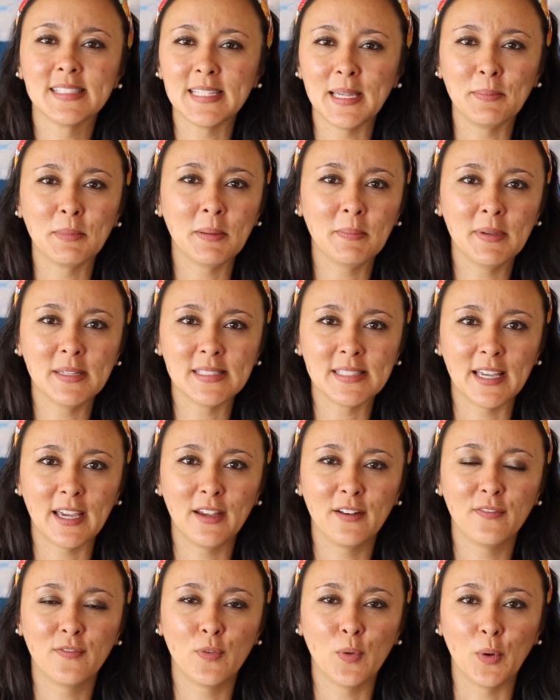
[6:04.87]
same can be
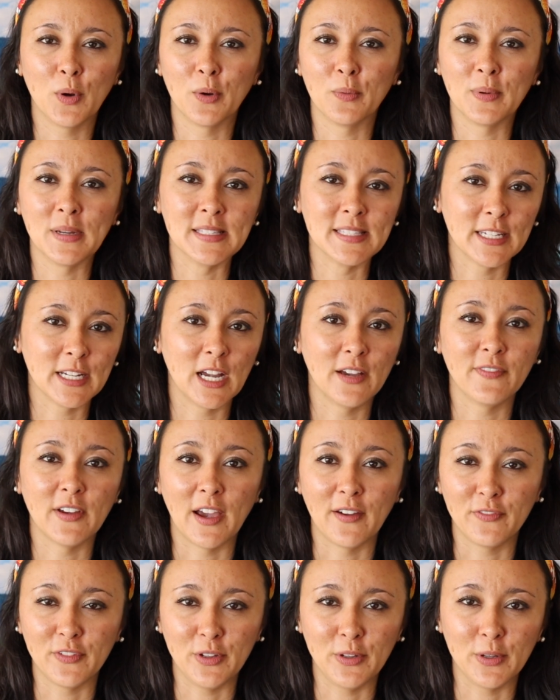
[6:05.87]
said for rinsing off
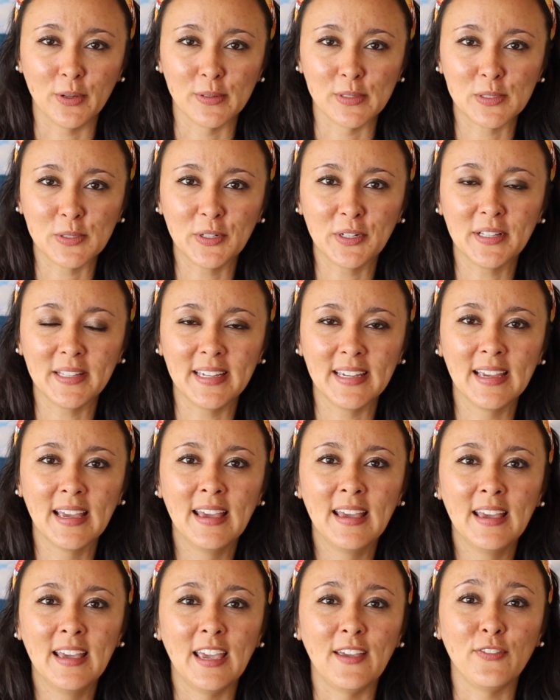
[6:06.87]
after you go snorkeling.
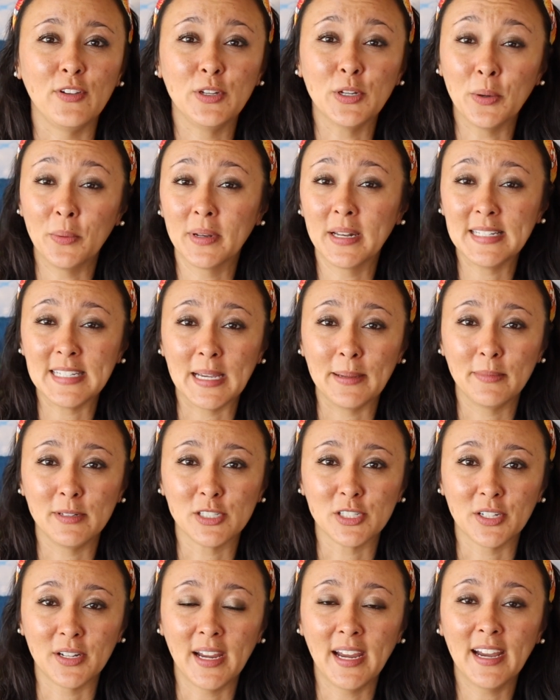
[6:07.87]
If you don't want to
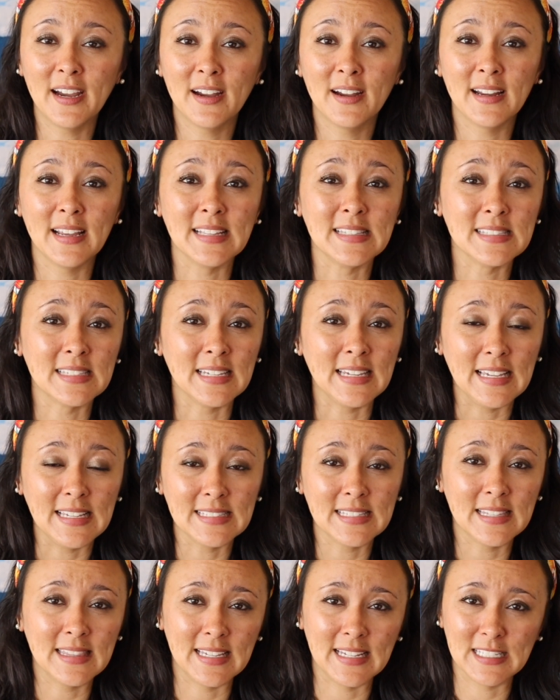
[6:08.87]
damage your hair, it's an
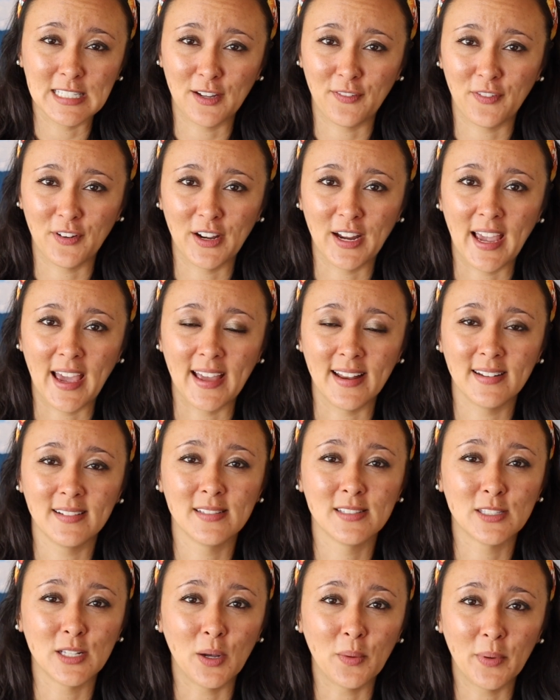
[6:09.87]
easy thing to forget.
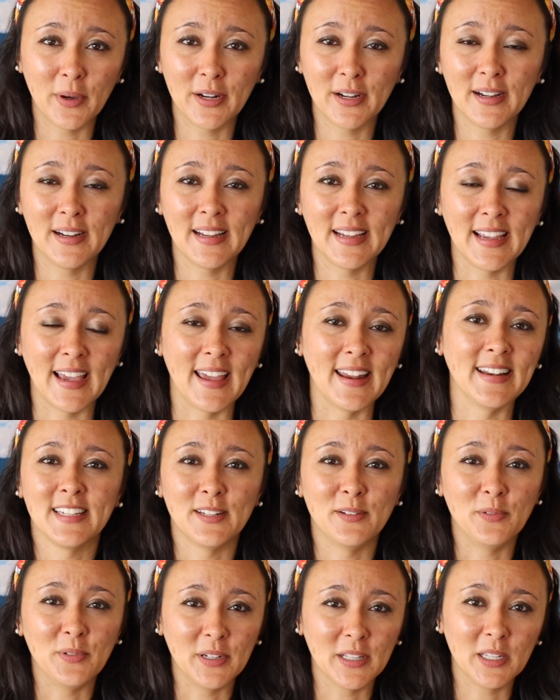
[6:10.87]
Salt water, again,
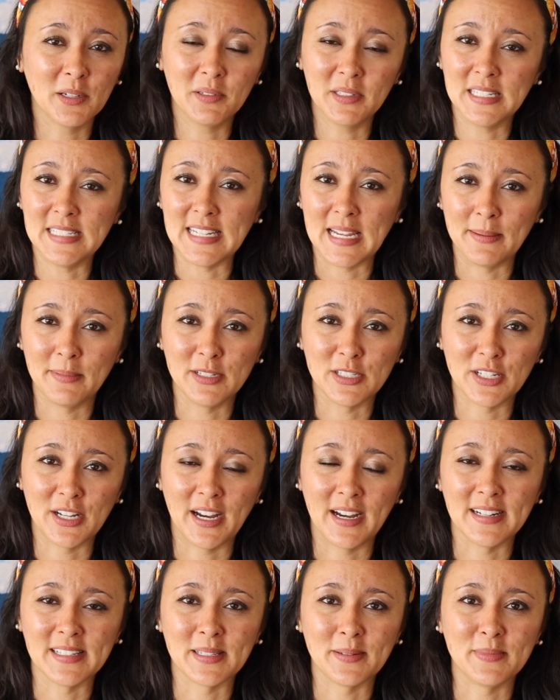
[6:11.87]
can really damage your
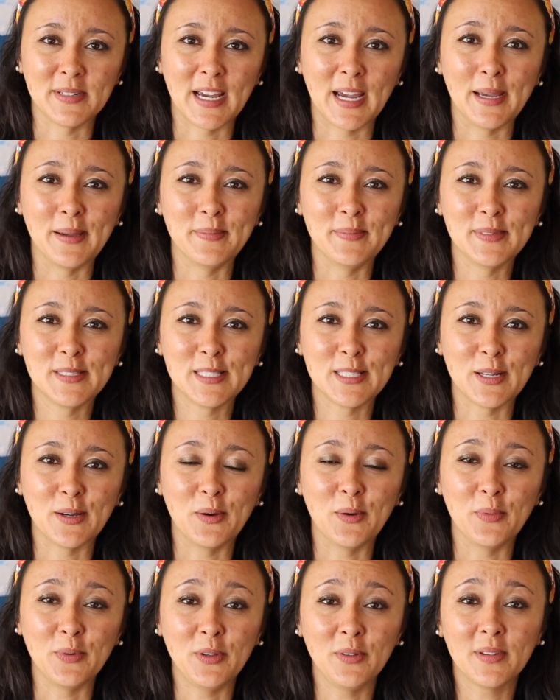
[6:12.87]
hair sometimes.
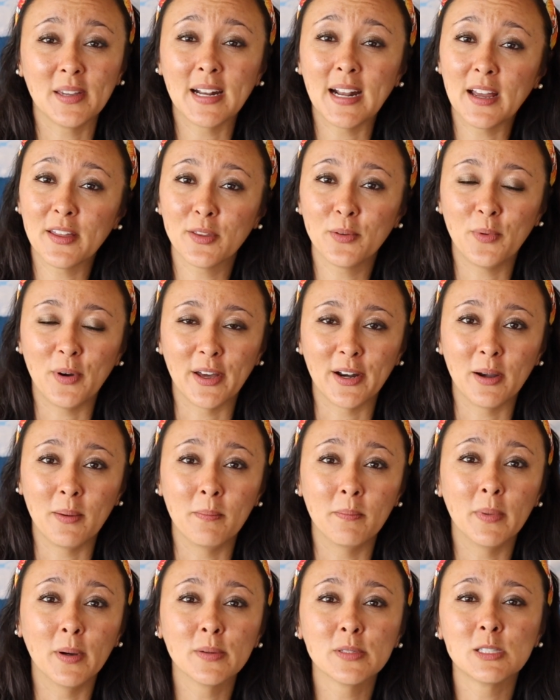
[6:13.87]
So when you get out of the water,
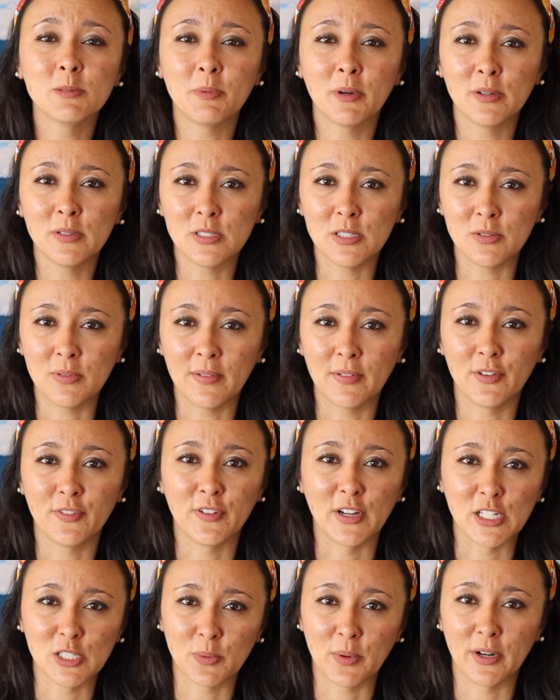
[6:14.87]
most boats do have a
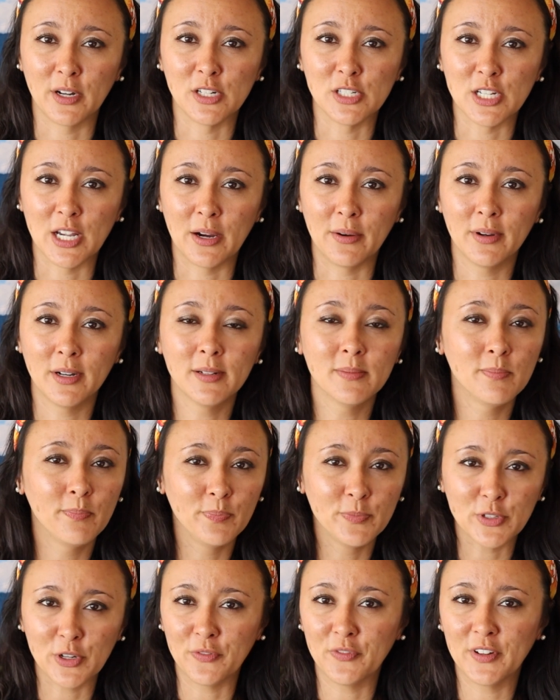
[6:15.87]
freshwater shower.
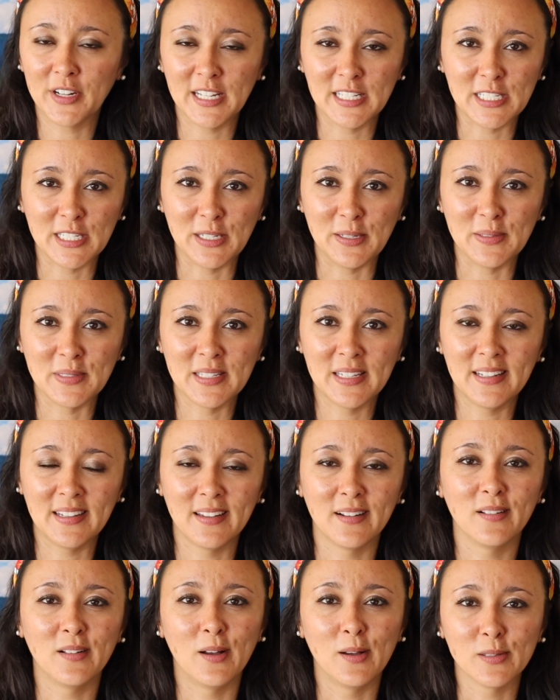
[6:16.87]
Don't forget to use it.
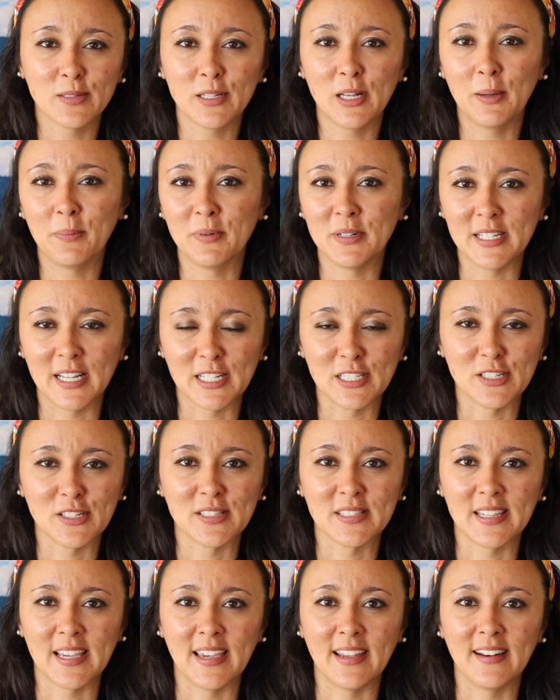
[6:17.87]
It'll also help protect your
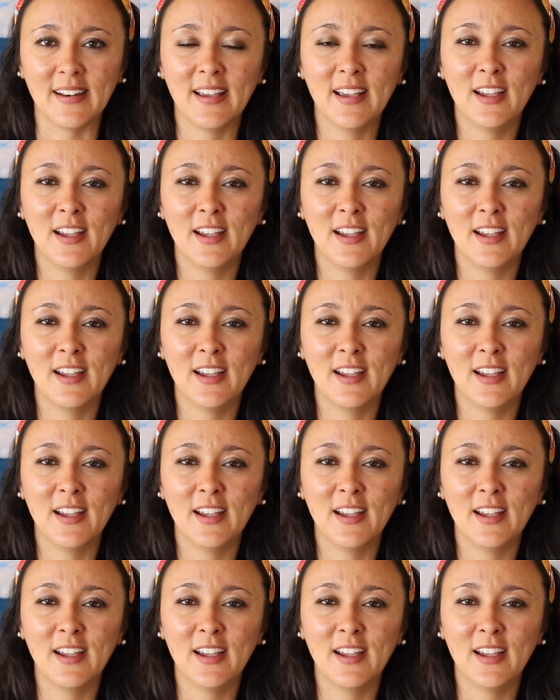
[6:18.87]
skin